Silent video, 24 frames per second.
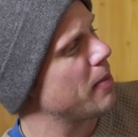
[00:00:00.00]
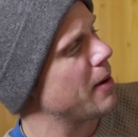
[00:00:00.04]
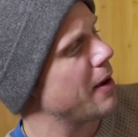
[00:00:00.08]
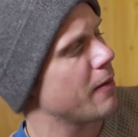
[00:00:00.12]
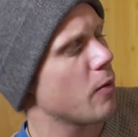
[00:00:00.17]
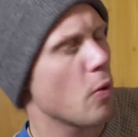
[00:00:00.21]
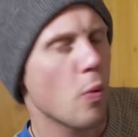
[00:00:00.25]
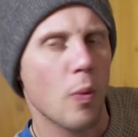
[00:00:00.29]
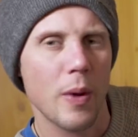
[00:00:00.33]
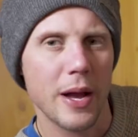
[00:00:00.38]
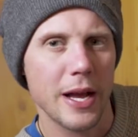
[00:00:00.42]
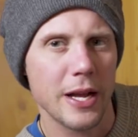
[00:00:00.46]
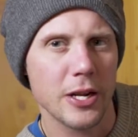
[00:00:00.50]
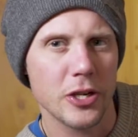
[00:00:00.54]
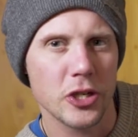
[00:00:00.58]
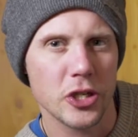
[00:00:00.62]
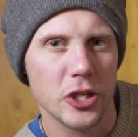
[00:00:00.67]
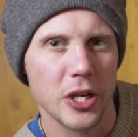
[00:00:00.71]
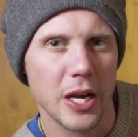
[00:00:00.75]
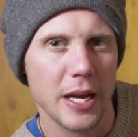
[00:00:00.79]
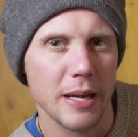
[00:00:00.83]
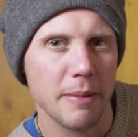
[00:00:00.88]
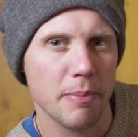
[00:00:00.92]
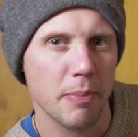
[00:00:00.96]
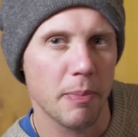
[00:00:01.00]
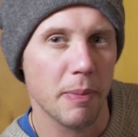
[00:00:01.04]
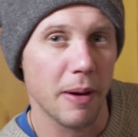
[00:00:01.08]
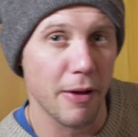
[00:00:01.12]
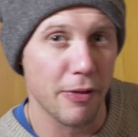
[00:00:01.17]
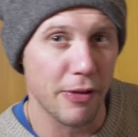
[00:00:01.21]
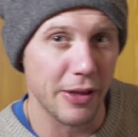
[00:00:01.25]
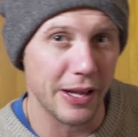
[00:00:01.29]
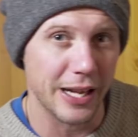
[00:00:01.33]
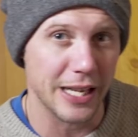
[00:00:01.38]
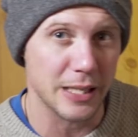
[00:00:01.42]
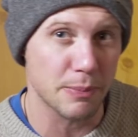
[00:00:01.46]
bit of a weird shape, but I
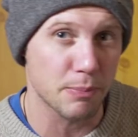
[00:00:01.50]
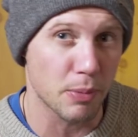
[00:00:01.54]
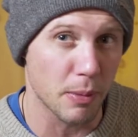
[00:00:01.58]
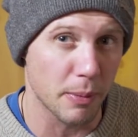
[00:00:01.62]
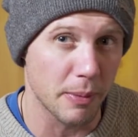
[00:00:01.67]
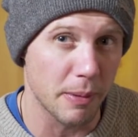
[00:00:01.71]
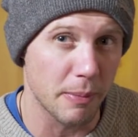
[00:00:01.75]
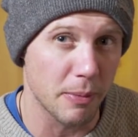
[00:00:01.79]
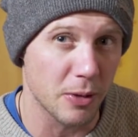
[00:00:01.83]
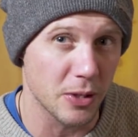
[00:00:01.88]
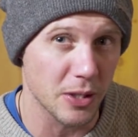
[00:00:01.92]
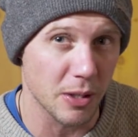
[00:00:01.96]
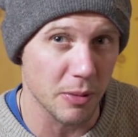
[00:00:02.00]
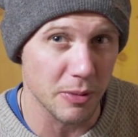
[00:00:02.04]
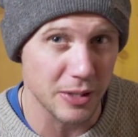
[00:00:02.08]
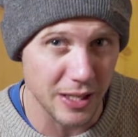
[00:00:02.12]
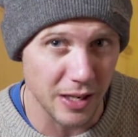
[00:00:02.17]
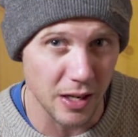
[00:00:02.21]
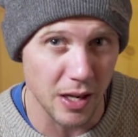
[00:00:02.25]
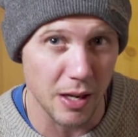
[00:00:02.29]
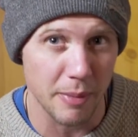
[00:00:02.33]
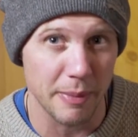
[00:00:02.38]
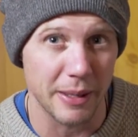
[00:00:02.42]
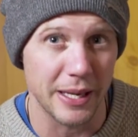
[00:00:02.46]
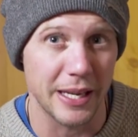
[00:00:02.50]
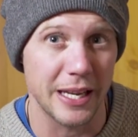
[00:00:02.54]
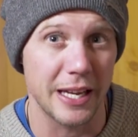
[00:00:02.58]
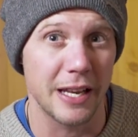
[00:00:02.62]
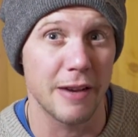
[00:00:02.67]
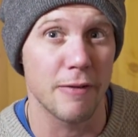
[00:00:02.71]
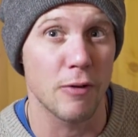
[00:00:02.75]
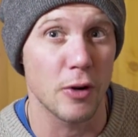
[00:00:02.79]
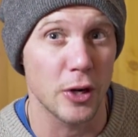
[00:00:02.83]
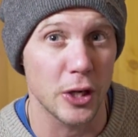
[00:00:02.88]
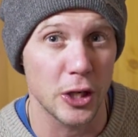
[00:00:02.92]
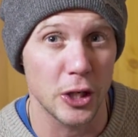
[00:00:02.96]
think that's probably because I was climbing
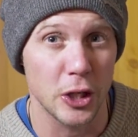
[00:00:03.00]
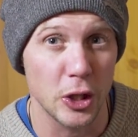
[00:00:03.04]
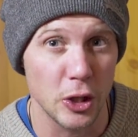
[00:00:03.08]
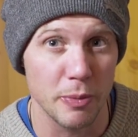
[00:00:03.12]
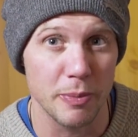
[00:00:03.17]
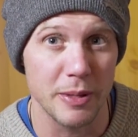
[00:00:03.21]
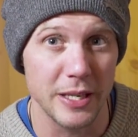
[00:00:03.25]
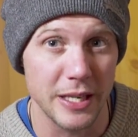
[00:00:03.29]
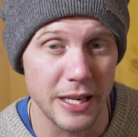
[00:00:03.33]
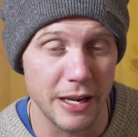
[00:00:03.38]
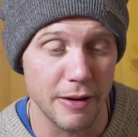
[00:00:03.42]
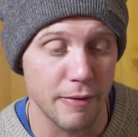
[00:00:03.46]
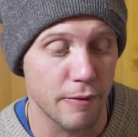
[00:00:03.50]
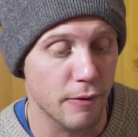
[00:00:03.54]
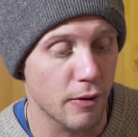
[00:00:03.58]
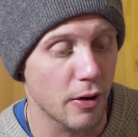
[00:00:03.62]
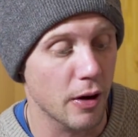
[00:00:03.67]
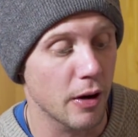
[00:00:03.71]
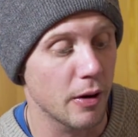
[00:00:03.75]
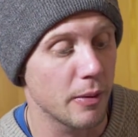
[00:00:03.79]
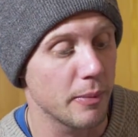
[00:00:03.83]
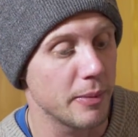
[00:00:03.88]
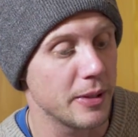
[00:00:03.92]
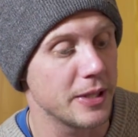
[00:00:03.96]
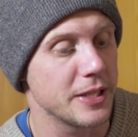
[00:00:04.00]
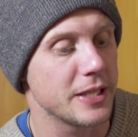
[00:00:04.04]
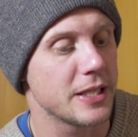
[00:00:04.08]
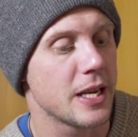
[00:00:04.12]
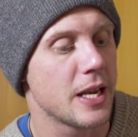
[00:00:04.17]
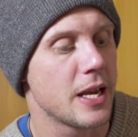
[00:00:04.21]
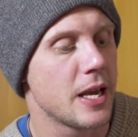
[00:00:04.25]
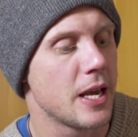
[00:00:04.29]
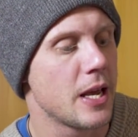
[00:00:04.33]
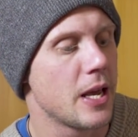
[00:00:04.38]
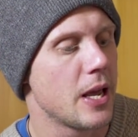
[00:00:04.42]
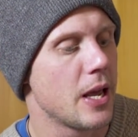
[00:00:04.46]
in a very humid environment.
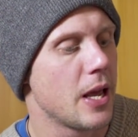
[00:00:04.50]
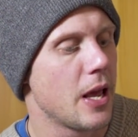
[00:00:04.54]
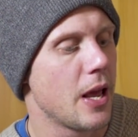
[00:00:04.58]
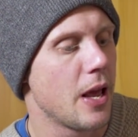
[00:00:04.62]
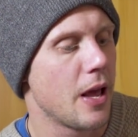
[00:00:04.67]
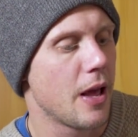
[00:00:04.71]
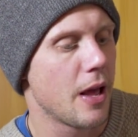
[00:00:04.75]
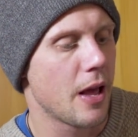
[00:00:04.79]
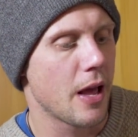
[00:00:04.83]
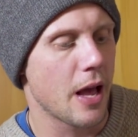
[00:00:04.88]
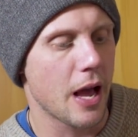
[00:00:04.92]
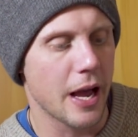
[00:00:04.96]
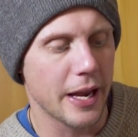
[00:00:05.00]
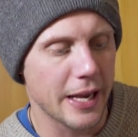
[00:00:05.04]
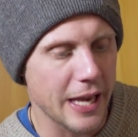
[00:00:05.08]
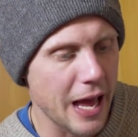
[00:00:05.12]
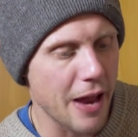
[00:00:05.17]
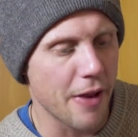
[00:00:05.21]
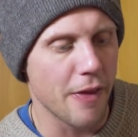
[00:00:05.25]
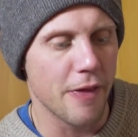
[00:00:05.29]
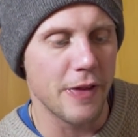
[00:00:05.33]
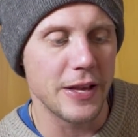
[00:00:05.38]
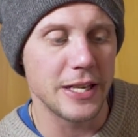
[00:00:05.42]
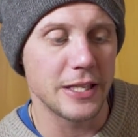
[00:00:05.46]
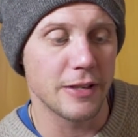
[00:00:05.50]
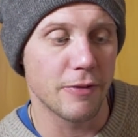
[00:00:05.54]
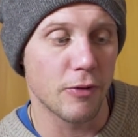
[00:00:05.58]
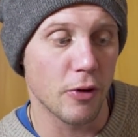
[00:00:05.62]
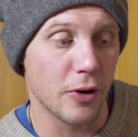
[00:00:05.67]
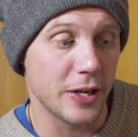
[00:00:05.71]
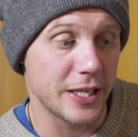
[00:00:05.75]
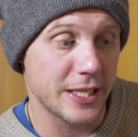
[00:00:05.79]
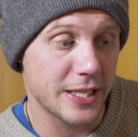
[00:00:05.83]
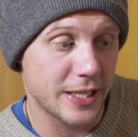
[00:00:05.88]
Again, these are very